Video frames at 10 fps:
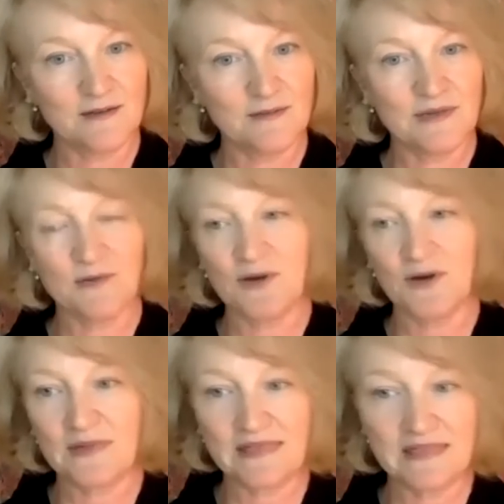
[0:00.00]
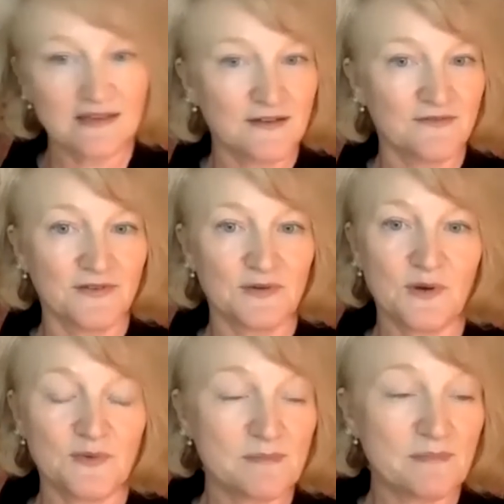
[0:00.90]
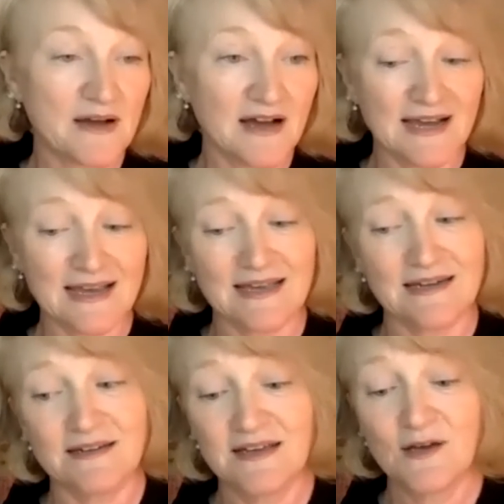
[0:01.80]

about where we live and what we buy and